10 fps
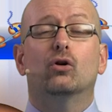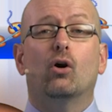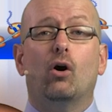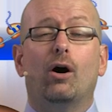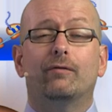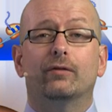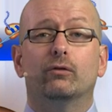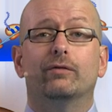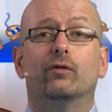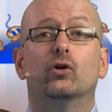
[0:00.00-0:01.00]
are often
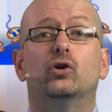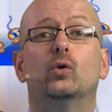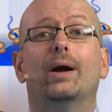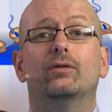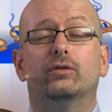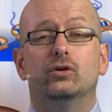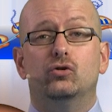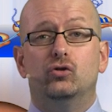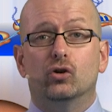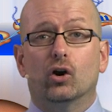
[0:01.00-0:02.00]
referred to as the
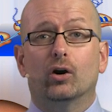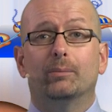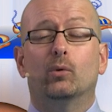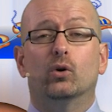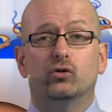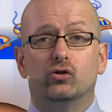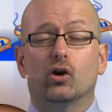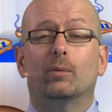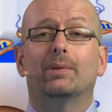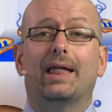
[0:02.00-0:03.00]
germ or
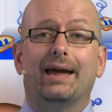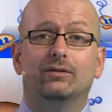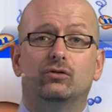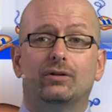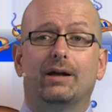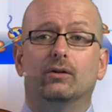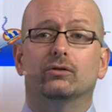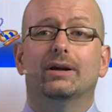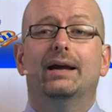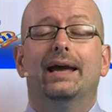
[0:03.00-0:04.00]
germline cells.
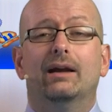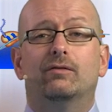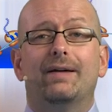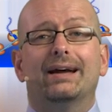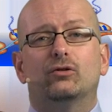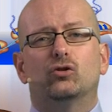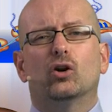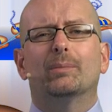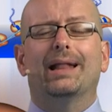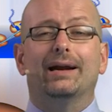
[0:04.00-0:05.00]
In fact,
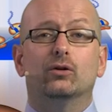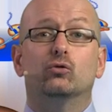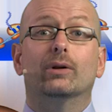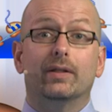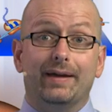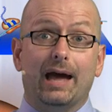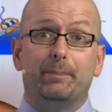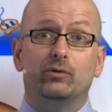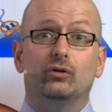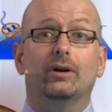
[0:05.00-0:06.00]
germline is really the
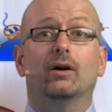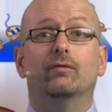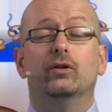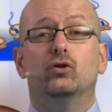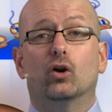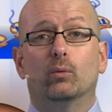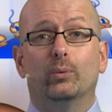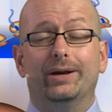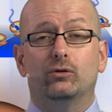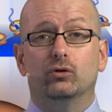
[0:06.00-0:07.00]
opposite of the term
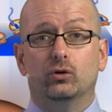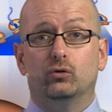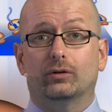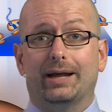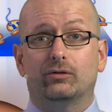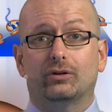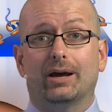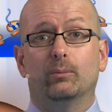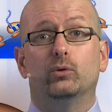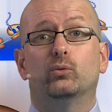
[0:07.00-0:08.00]
we introduced last
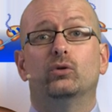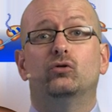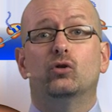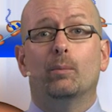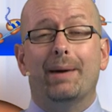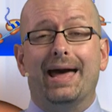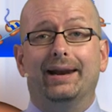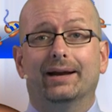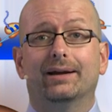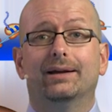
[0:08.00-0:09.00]
time, which was
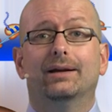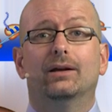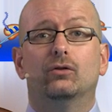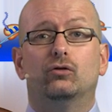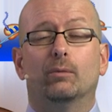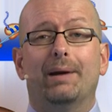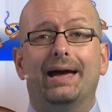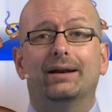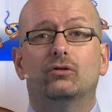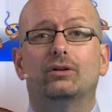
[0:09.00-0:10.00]
somatic.
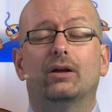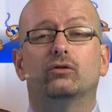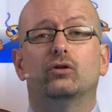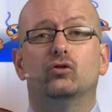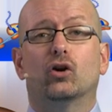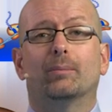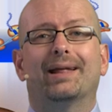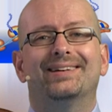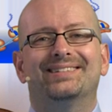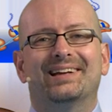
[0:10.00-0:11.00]
Somatic cells and
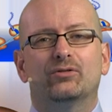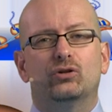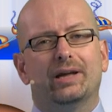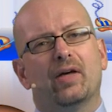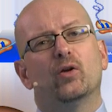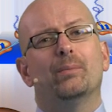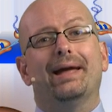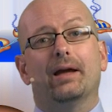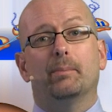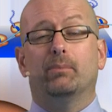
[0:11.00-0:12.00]
germline cells together
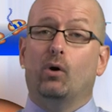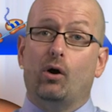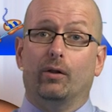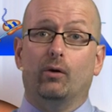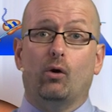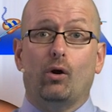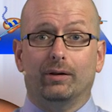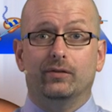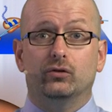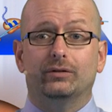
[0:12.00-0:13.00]
make up all
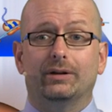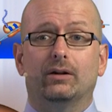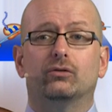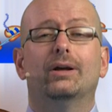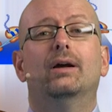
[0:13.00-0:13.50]
of the cells.